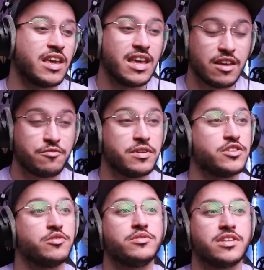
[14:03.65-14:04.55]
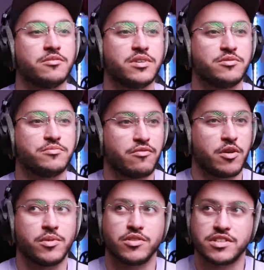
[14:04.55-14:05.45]
If we do see a world where
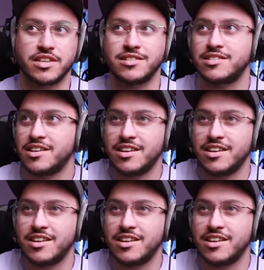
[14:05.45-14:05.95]
Roblox is